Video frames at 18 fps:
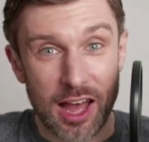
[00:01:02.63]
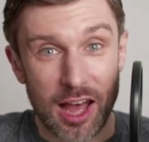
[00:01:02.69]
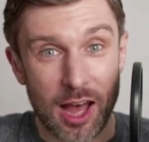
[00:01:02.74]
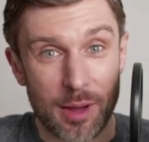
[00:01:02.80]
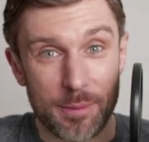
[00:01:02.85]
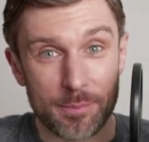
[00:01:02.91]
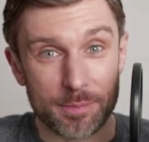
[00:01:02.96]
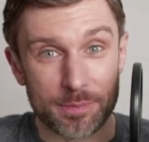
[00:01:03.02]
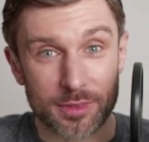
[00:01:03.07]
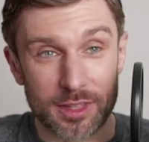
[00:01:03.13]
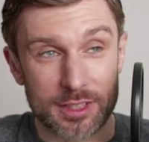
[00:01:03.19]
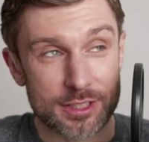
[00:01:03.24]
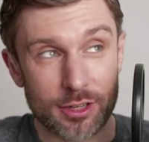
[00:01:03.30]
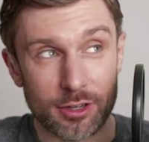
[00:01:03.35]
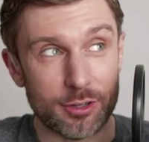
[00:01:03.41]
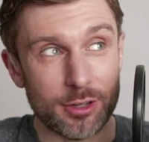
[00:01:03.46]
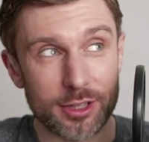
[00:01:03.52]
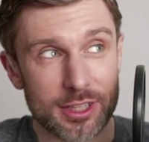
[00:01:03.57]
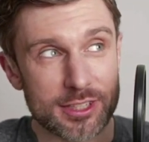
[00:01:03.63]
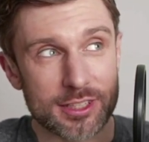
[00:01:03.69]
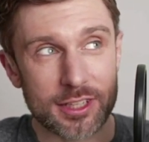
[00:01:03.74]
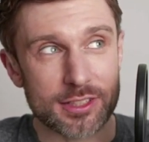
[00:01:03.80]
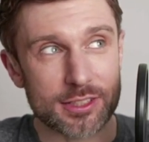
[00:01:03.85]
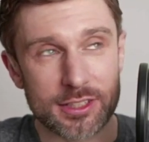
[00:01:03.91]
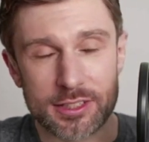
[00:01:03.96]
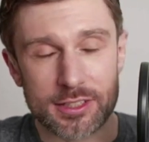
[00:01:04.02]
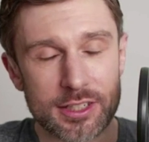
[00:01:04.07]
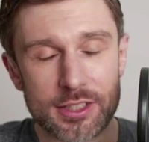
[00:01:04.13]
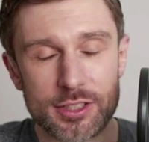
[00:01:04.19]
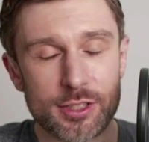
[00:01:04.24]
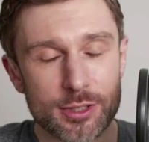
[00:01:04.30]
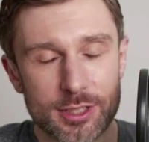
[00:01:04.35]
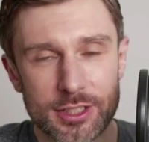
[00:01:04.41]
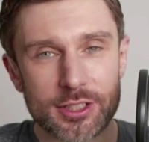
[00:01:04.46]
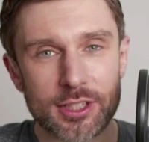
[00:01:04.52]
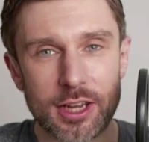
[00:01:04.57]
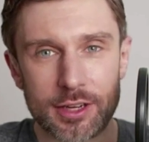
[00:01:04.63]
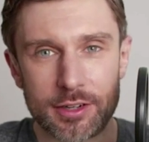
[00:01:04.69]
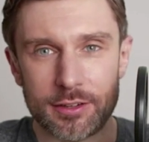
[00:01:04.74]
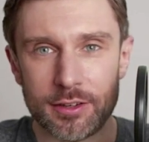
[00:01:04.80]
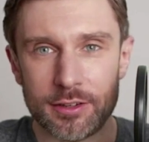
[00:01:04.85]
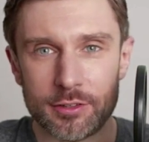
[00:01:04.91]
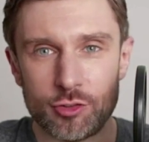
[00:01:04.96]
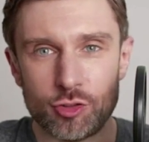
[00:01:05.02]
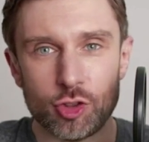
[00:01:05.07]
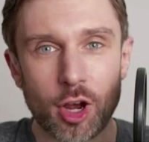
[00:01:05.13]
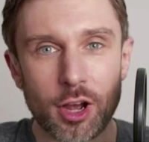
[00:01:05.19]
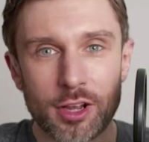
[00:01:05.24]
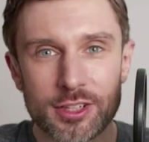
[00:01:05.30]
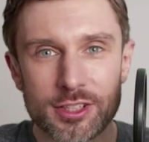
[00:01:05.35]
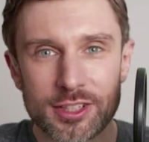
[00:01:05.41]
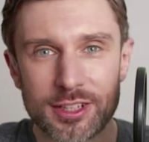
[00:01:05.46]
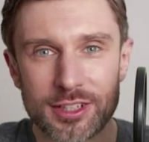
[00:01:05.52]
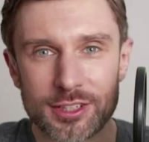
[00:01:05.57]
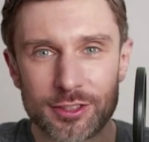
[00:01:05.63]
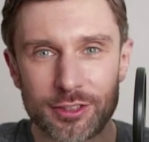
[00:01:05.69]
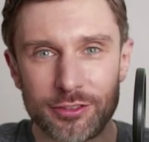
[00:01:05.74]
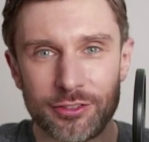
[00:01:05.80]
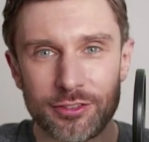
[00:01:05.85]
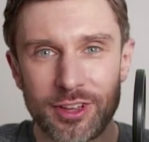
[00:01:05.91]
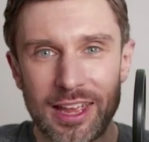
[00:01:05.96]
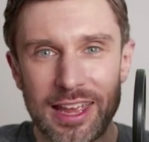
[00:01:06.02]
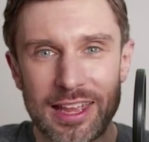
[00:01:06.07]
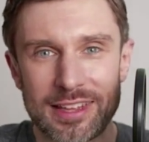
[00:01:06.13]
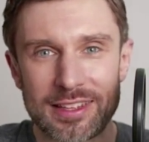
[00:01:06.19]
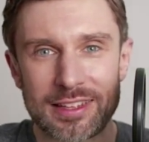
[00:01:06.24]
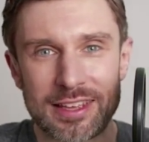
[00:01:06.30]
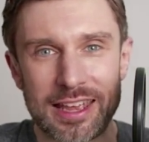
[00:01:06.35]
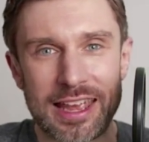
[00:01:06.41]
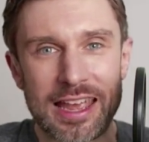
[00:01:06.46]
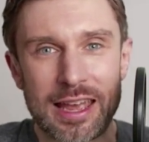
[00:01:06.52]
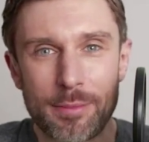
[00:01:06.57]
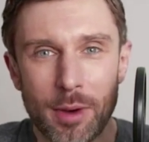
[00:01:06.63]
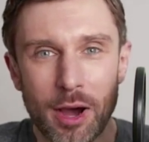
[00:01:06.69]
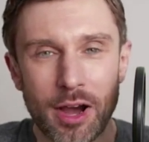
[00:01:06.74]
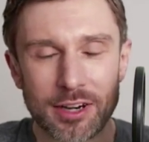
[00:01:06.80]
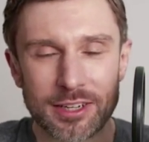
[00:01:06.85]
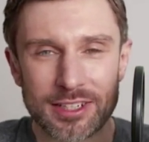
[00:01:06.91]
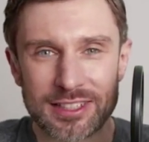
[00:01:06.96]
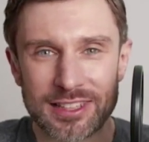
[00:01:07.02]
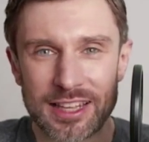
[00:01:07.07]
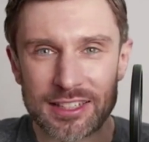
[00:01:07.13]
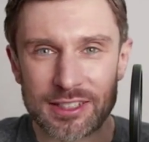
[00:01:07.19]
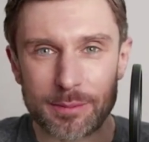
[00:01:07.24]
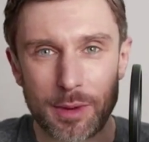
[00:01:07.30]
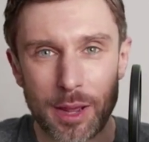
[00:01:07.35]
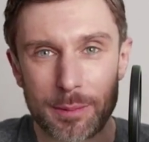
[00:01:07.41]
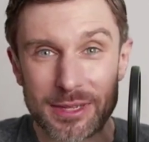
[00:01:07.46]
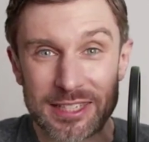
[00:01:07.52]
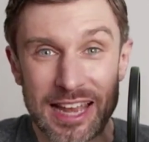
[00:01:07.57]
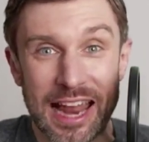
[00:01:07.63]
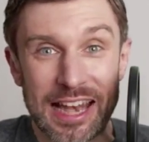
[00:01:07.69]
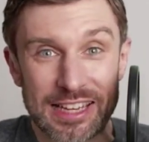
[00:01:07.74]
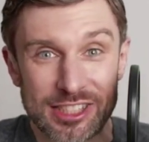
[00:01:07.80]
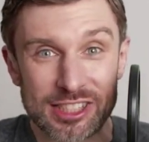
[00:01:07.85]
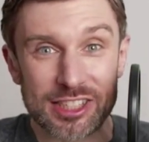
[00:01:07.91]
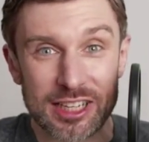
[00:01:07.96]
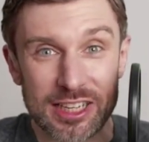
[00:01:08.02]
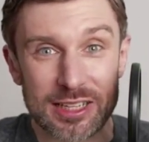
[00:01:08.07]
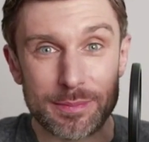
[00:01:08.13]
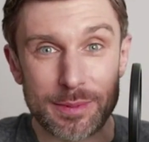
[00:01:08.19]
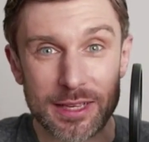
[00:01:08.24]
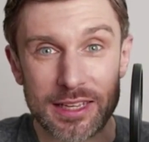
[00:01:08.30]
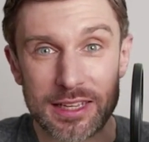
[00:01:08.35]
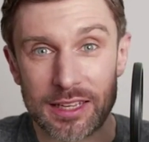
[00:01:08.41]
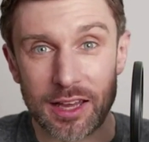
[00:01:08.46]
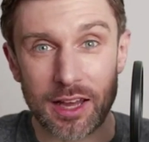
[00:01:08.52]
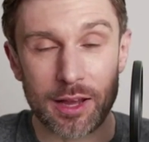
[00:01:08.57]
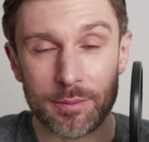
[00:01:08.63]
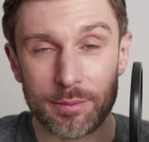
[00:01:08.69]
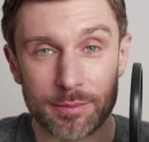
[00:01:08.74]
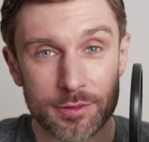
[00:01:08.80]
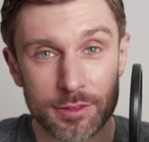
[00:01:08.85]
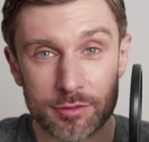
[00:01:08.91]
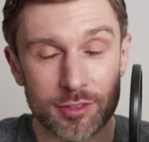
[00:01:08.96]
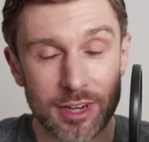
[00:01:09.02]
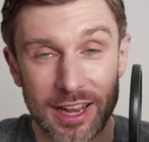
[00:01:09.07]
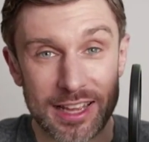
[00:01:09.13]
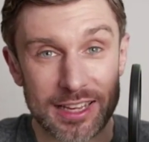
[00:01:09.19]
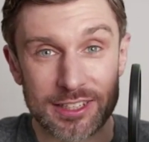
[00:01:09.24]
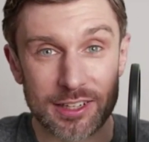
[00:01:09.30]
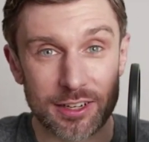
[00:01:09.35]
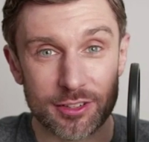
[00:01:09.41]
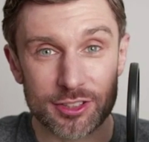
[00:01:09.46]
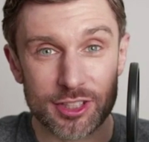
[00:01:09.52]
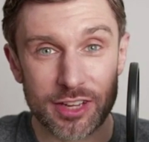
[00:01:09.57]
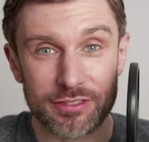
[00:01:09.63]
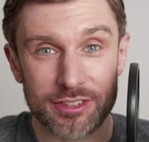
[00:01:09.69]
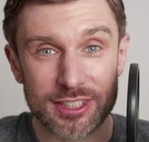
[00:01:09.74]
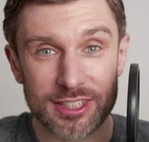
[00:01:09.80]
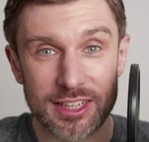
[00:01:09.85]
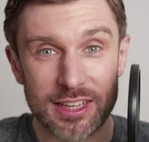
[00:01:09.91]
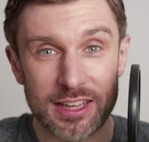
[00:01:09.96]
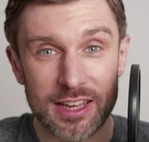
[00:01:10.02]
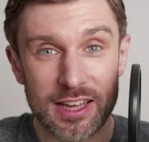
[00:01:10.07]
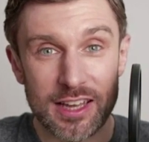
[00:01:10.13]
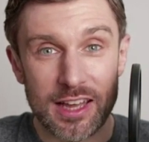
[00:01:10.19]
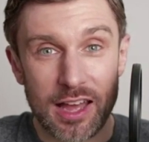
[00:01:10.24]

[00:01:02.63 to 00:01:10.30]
Um, he's got all these He's, he's using certain drugs that are sort of earmarked as things that might potentially be um, related to longevity.